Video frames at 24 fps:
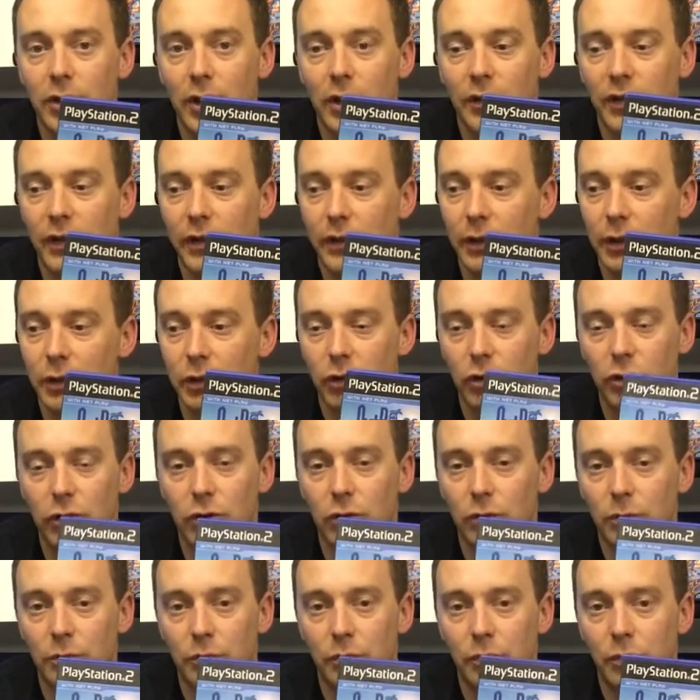I think they just
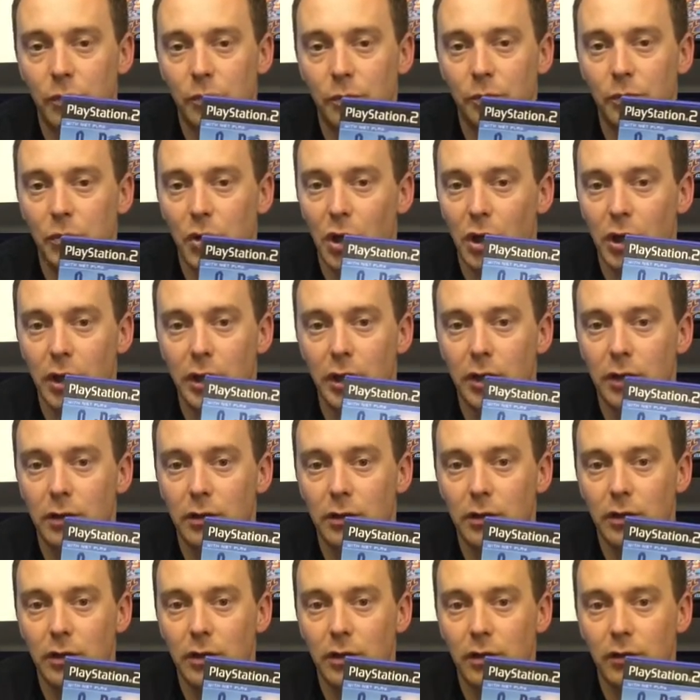look brilliant
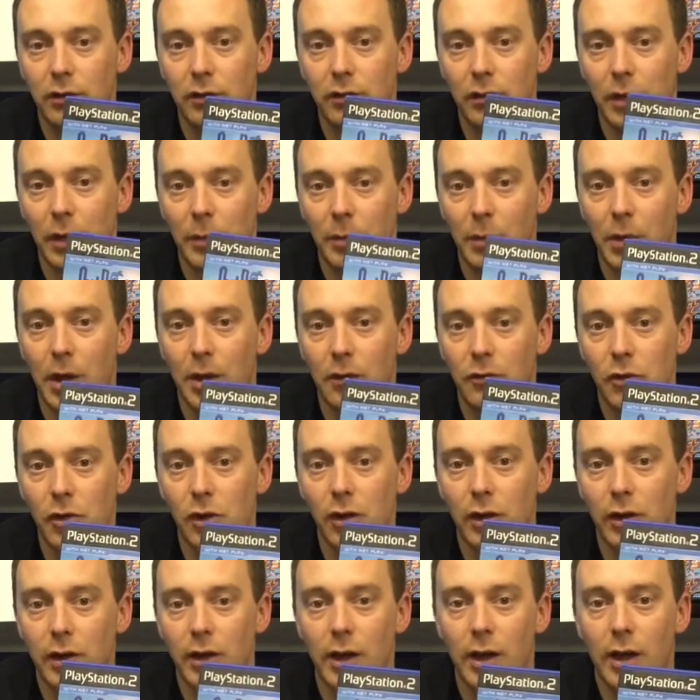and they play
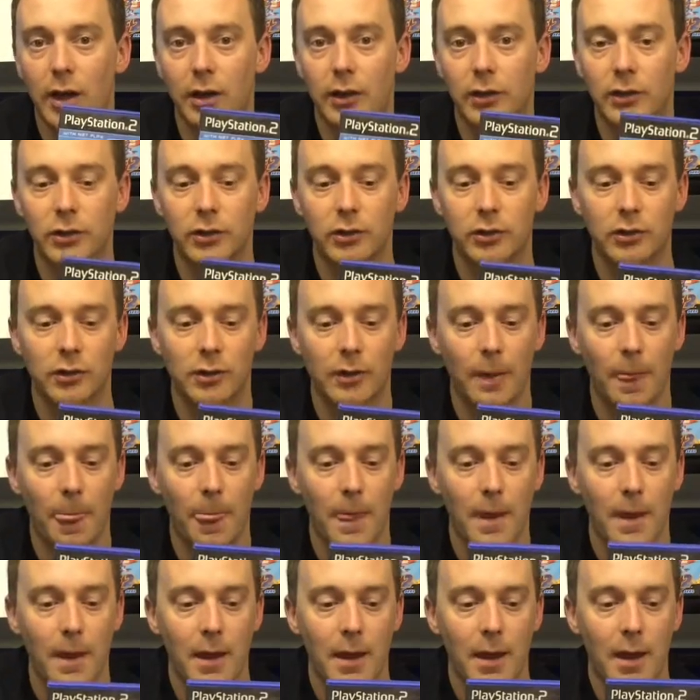really nice,
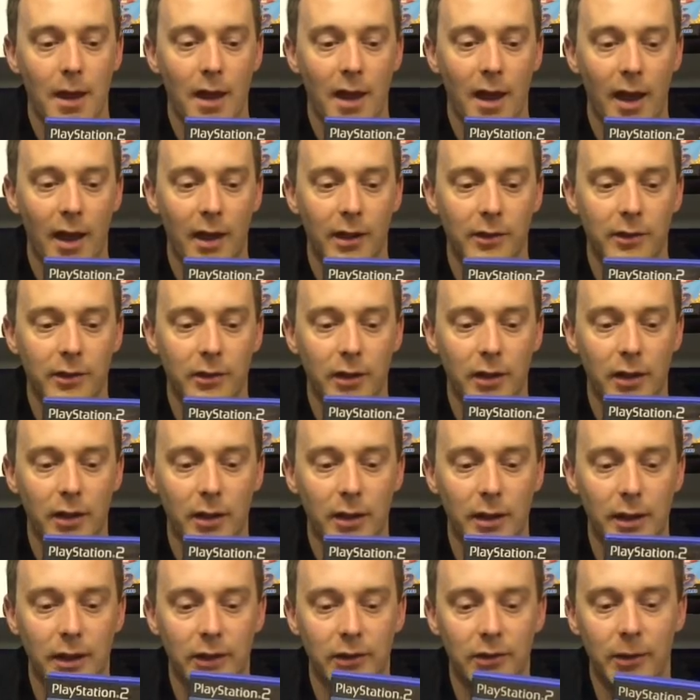and
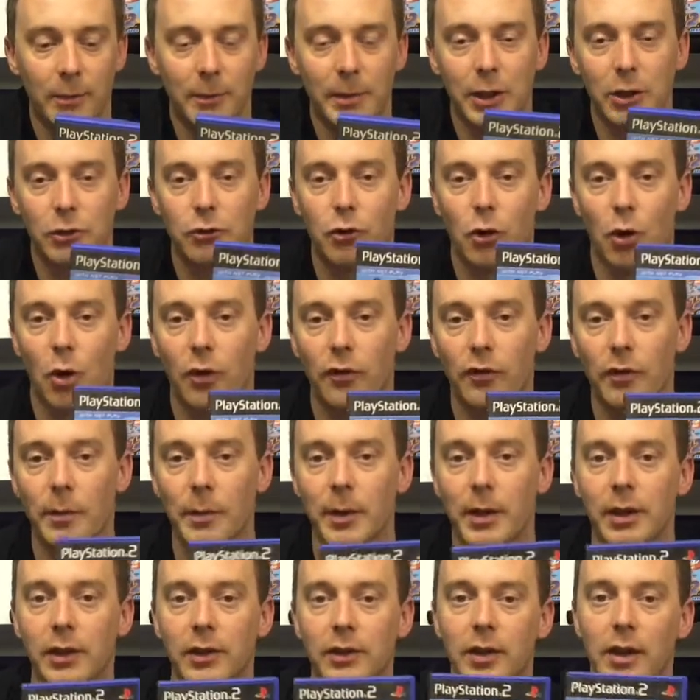it's the big draw for
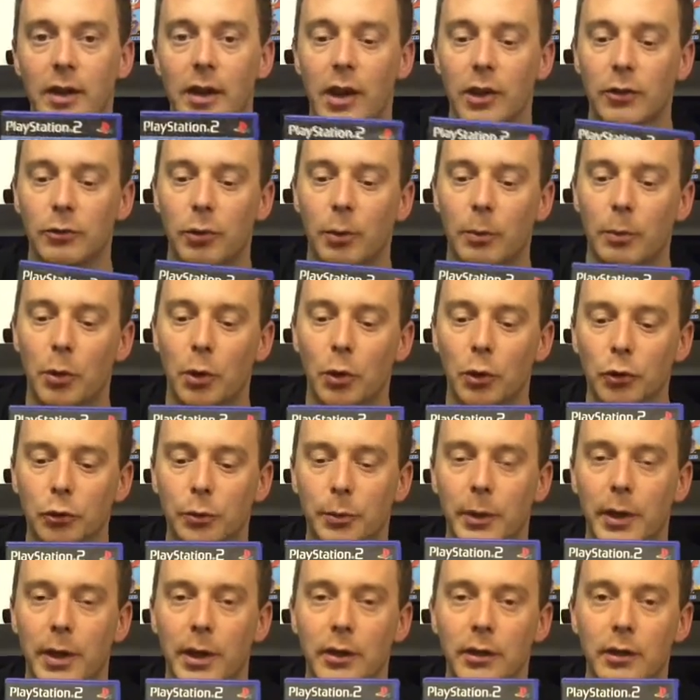me. That's what pulls
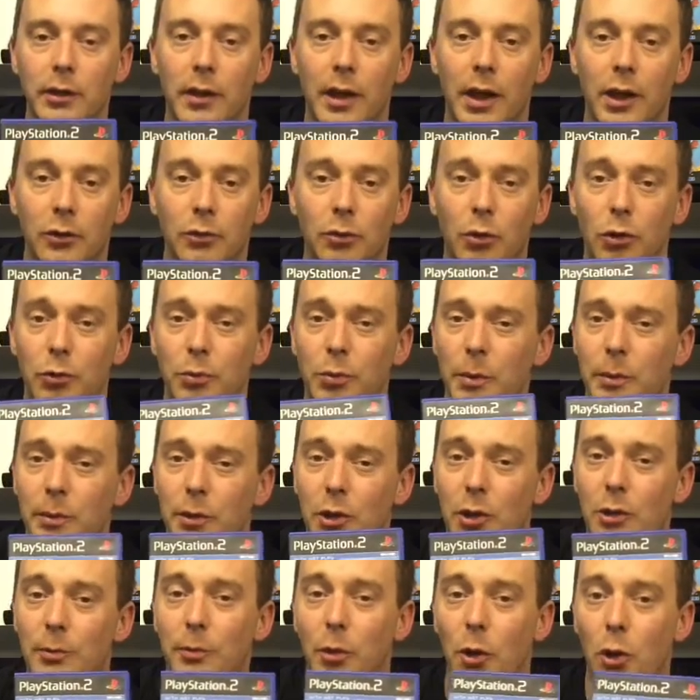me in. That's what's probably
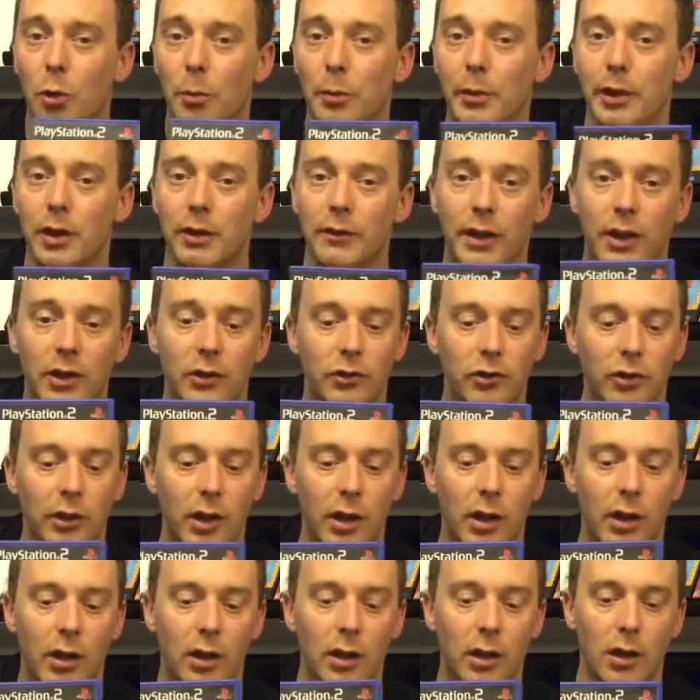going to pull me in eventually
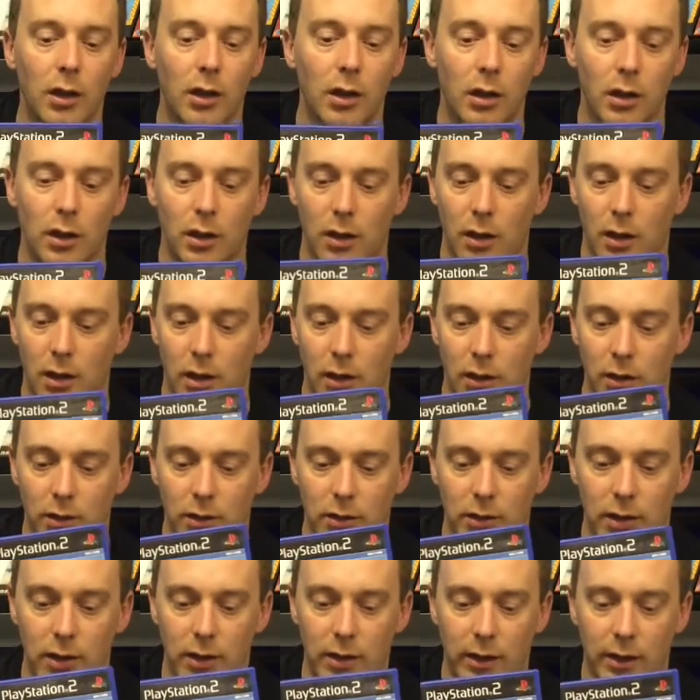and
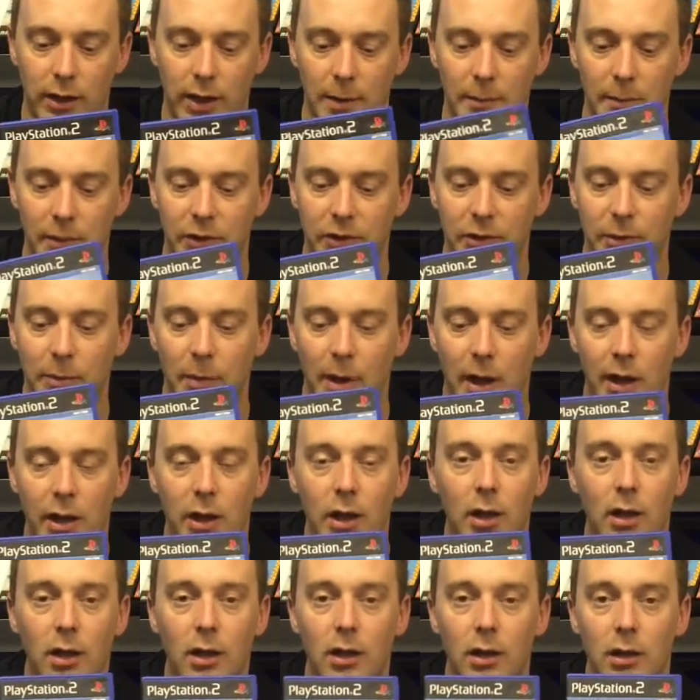get me to buy
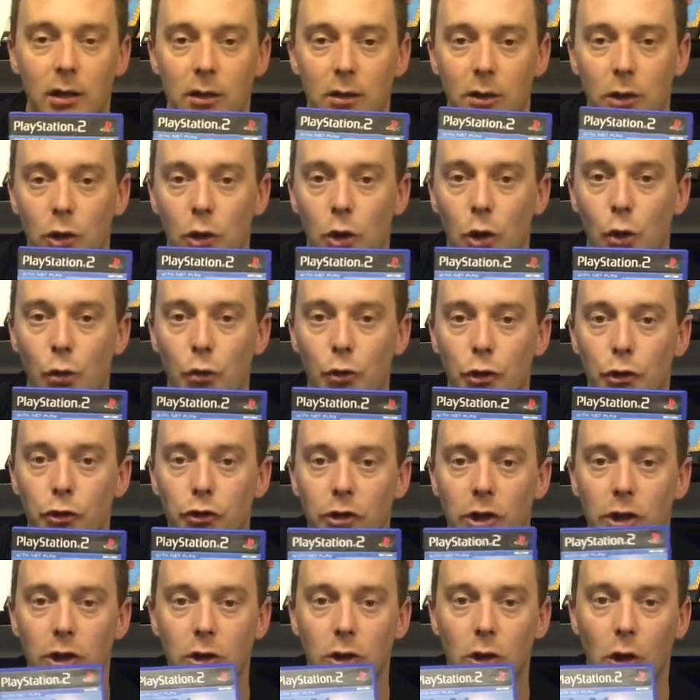a current
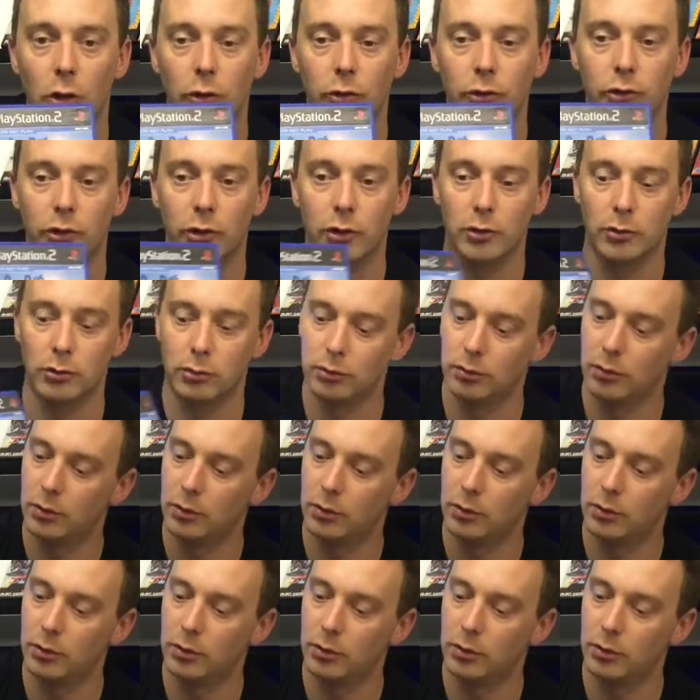gen console.